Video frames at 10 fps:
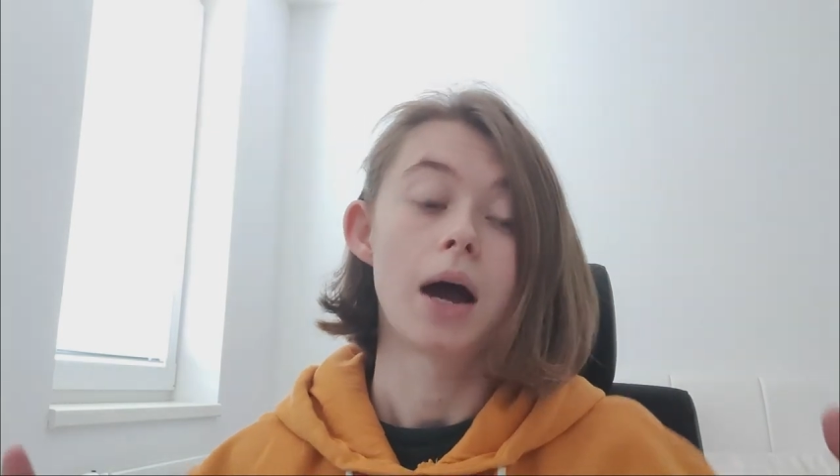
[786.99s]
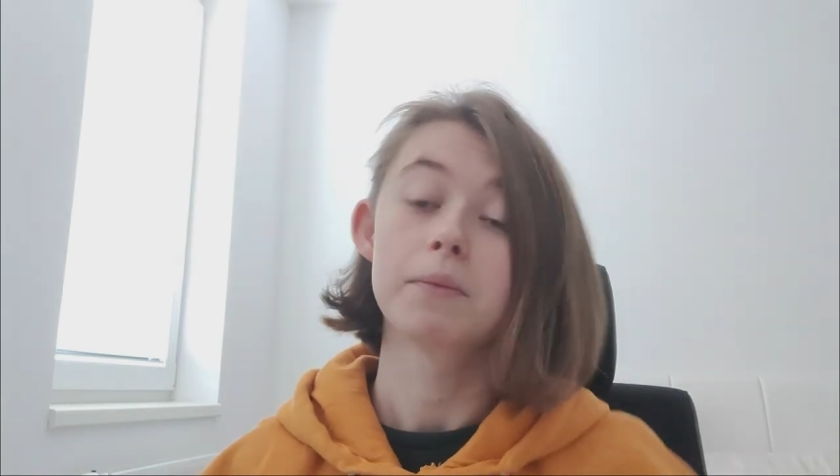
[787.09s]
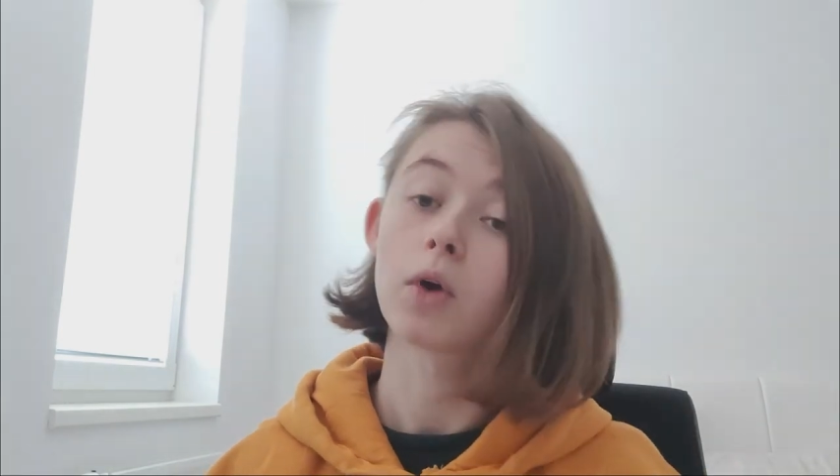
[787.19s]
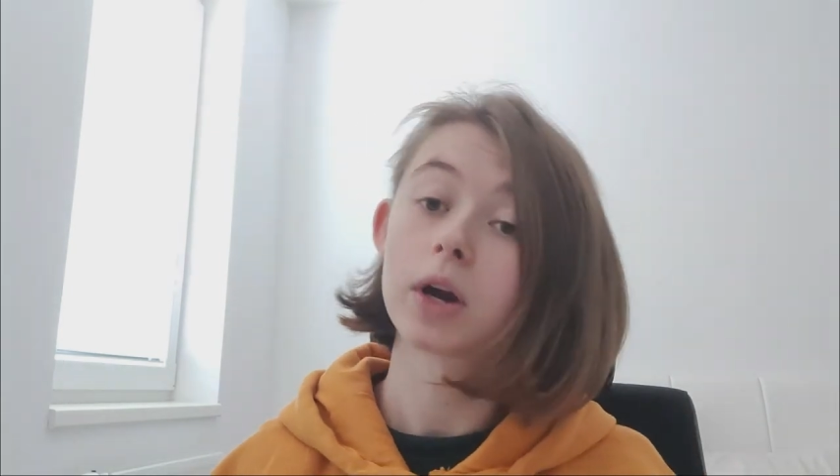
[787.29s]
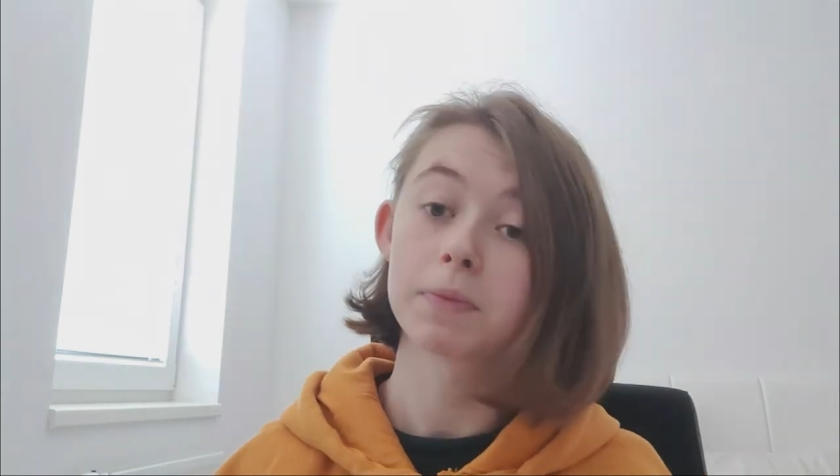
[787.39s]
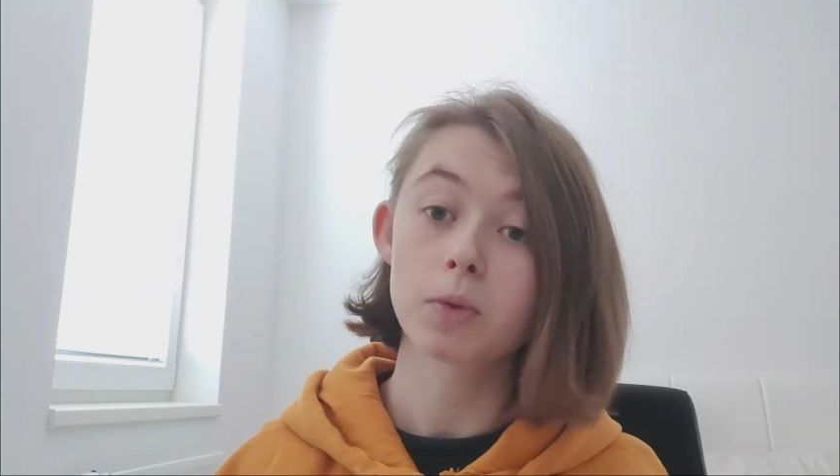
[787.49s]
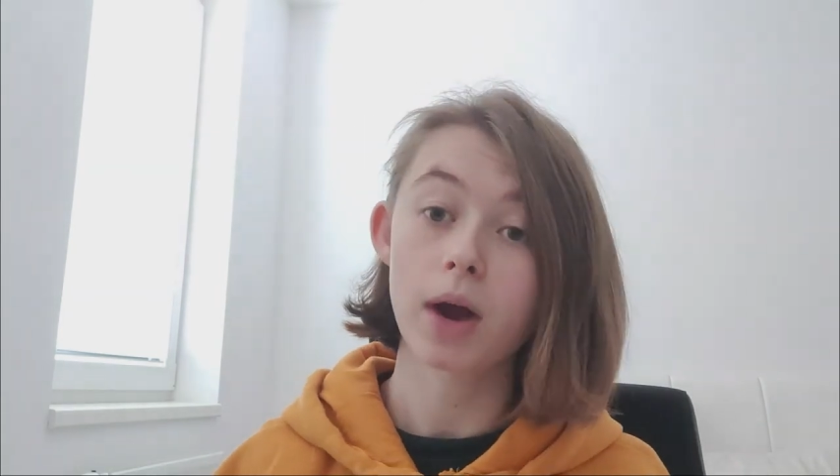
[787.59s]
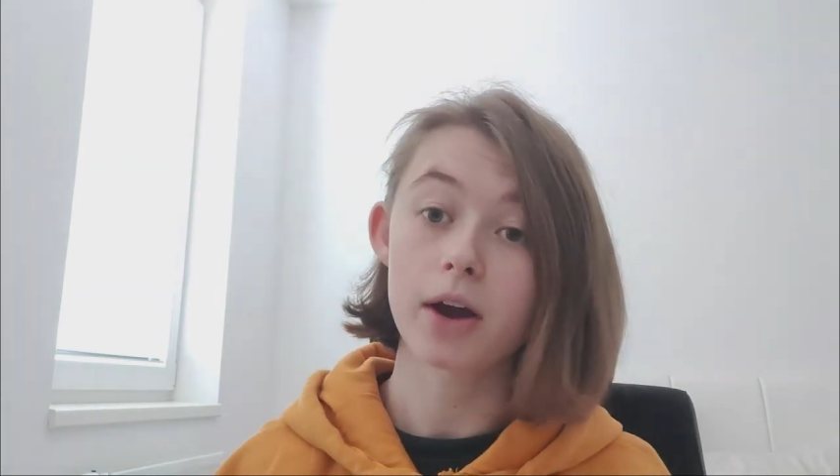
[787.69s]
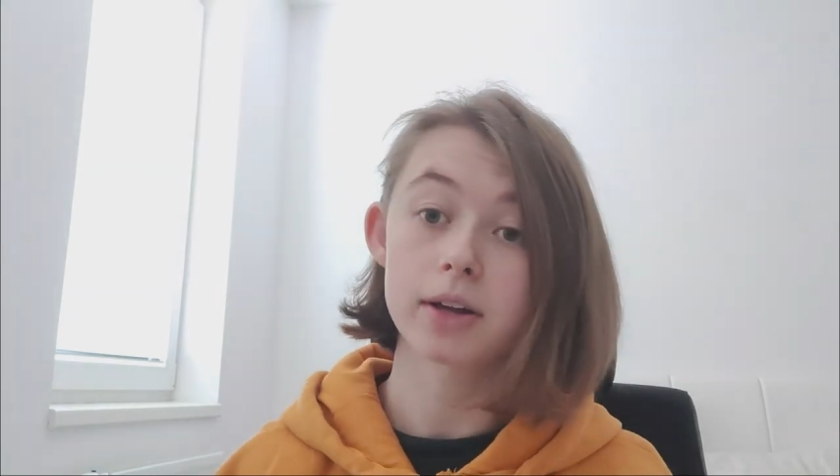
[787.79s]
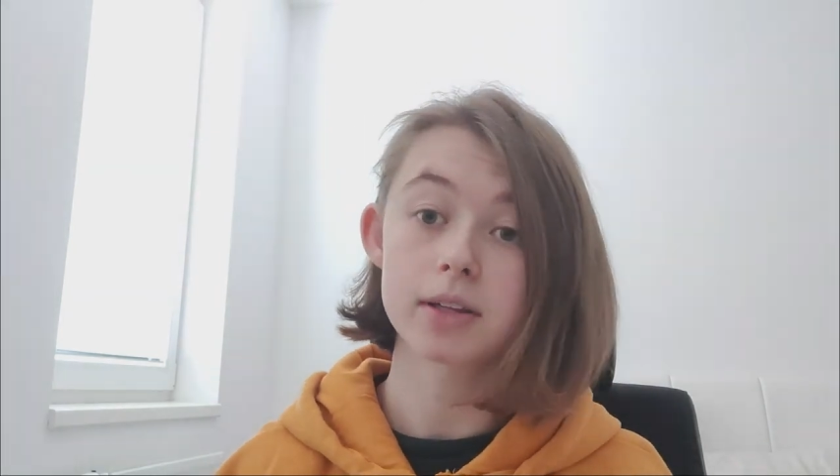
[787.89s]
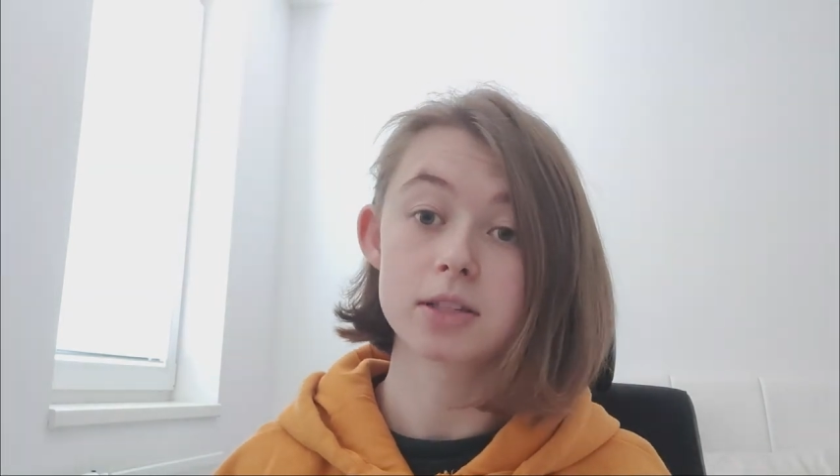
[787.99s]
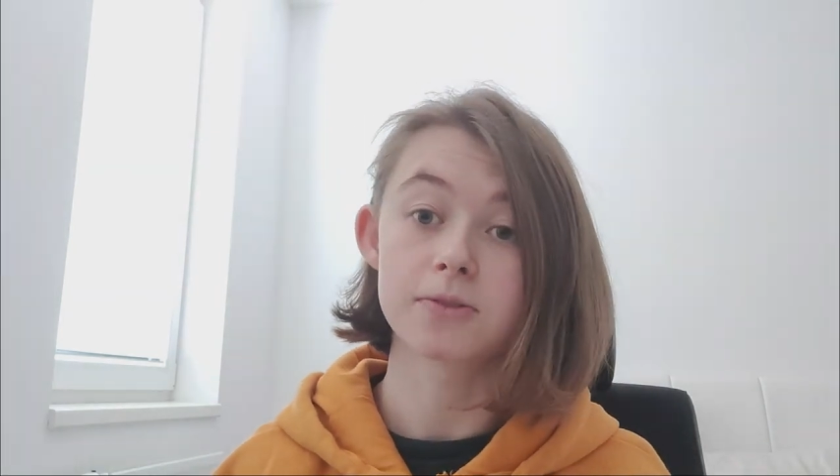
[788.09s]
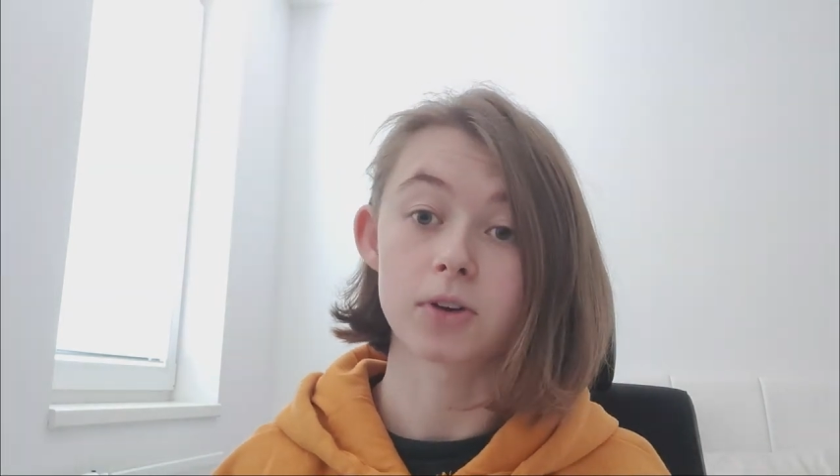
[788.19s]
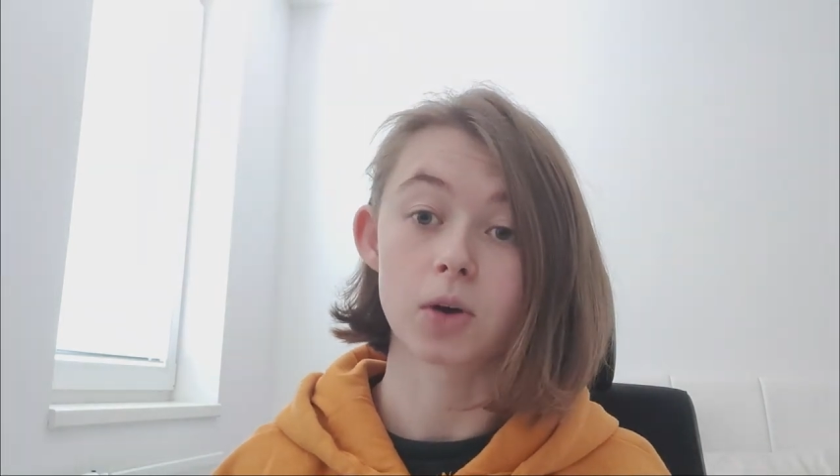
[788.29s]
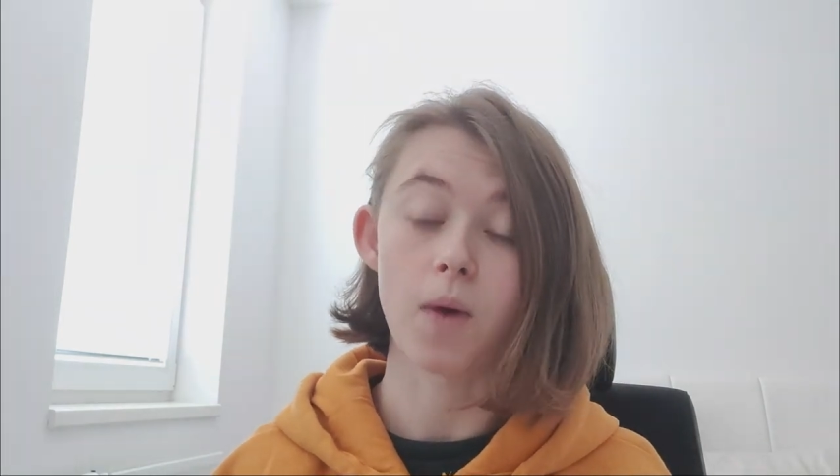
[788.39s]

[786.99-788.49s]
I'm going to be wearing these for a